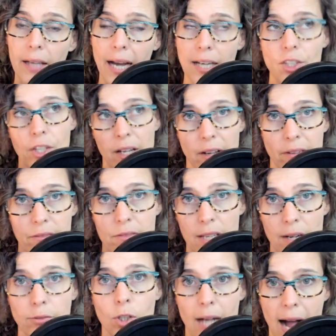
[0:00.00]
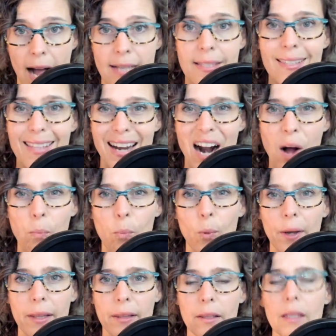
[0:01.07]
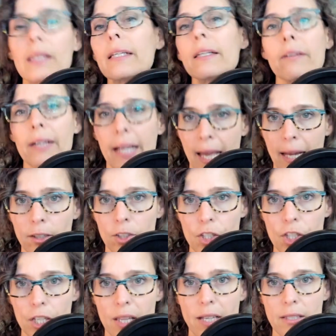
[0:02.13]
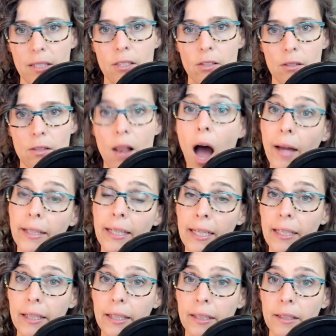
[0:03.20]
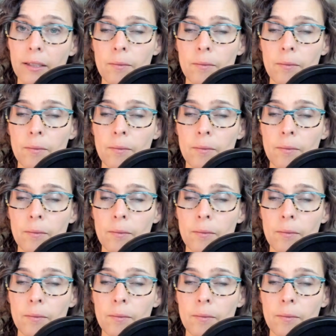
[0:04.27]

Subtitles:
Actually, I have several guides that help with clearing energy that's not needed.